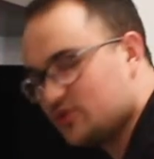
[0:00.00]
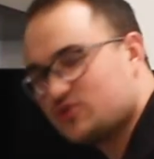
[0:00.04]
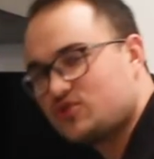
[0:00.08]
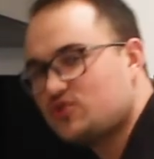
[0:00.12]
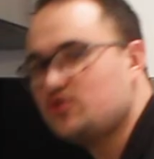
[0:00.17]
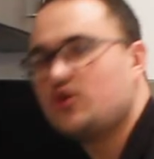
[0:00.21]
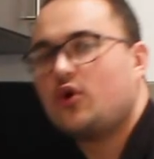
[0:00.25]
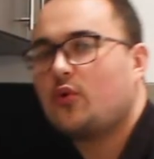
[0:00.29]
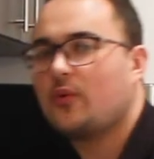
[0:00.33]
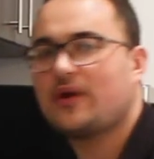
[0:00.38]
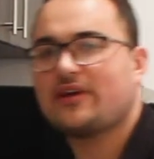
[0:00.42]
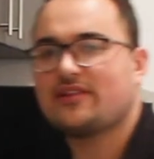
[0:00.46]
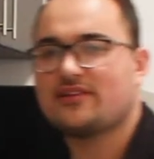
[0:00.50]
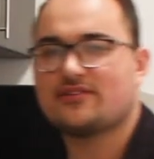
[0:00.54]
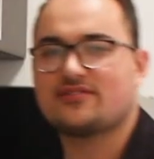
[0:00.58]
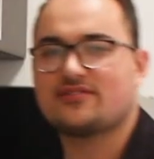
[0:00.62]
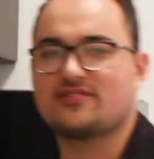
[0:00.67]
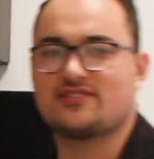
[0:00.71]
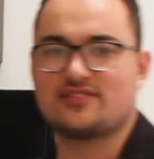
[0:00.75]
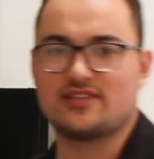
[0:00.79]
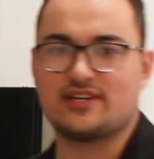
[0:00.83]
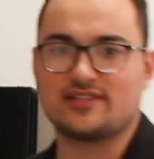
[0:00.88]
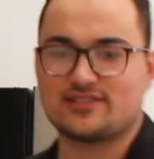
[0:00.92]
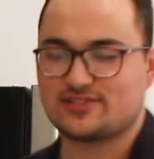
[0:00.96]
there's no way
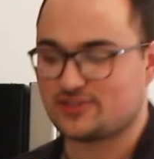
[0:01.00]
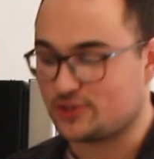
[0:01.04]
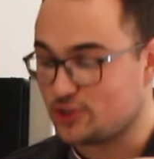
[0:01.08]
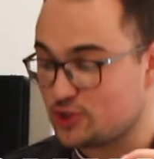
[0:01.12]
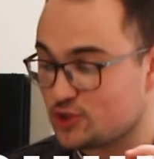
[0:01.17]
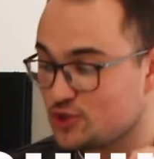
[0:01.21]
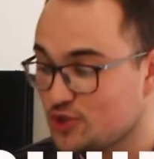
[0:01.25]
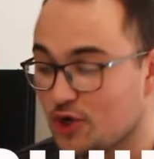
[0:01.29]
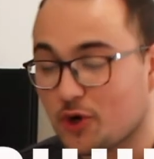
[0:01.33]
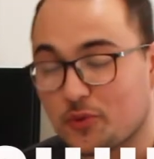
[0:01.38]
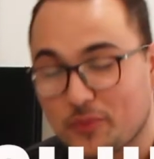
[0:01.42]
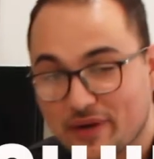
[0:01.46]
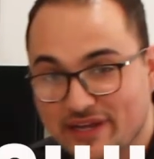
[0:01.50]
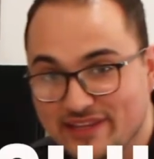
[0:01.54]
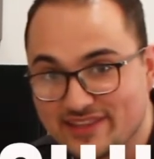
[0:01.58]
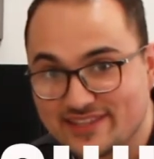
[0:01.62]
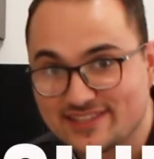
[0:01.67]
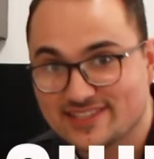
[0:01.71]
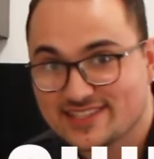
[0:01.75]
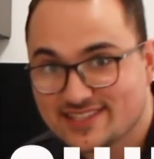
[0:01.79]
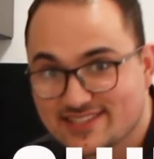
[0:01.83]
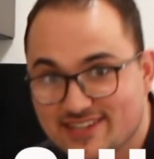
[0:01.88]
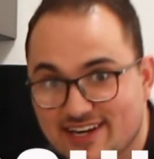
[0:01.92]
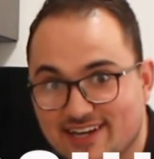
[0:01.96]
this sucks. There's no way
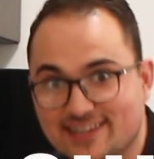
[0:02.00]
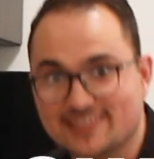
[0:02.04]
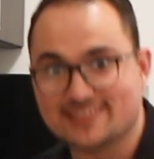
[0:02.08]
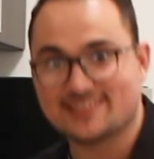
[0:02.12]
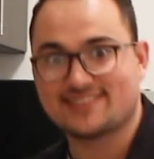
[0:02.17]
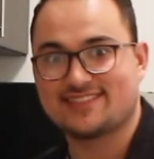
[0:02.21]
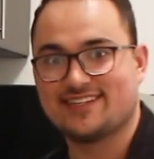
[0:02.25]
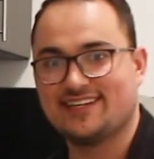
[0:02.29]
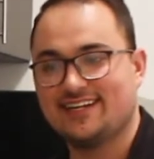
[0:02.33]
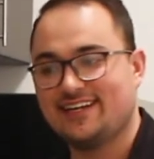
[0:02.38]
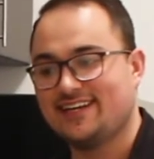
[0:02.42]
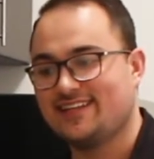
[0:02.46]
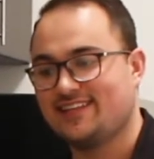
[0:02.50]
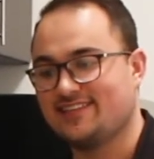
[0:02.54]
this sucks.